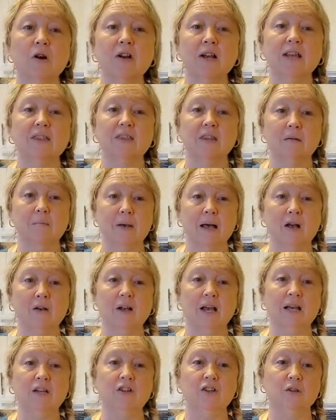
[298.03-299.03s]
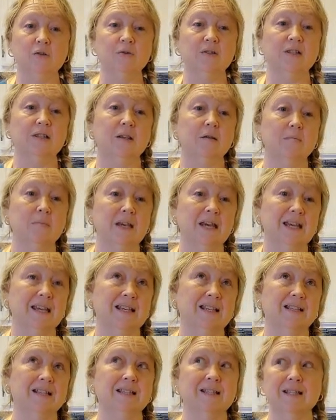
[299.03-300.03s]
I'll get them out and use them
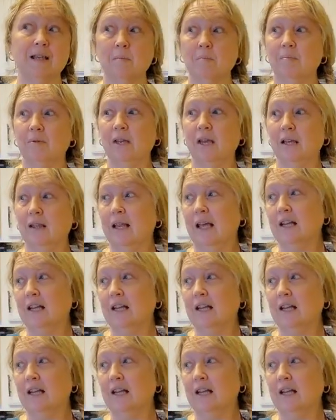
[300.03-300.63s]
in something